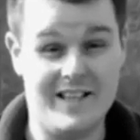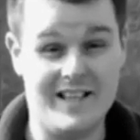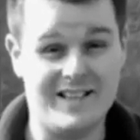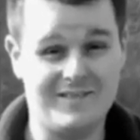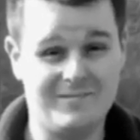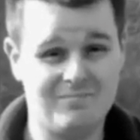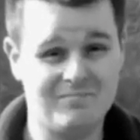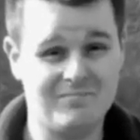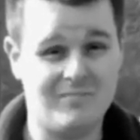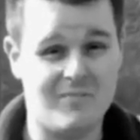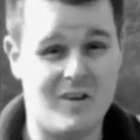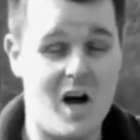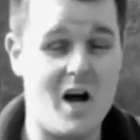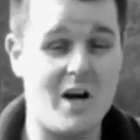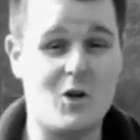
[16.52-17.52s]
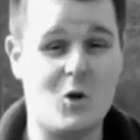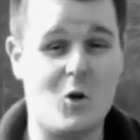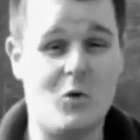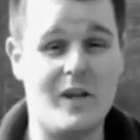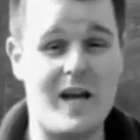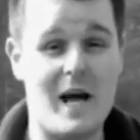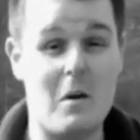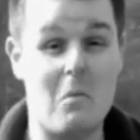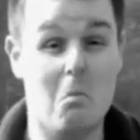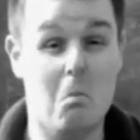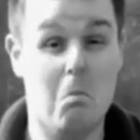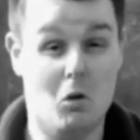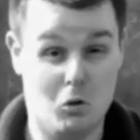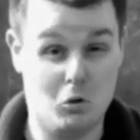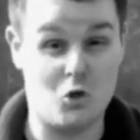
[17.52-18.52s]
Yeah, I call that
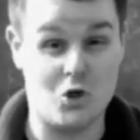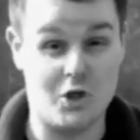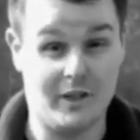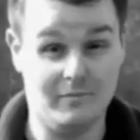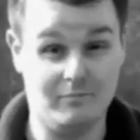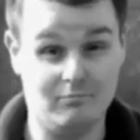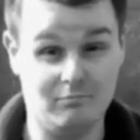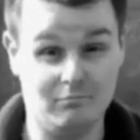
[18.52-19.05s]
bullshit.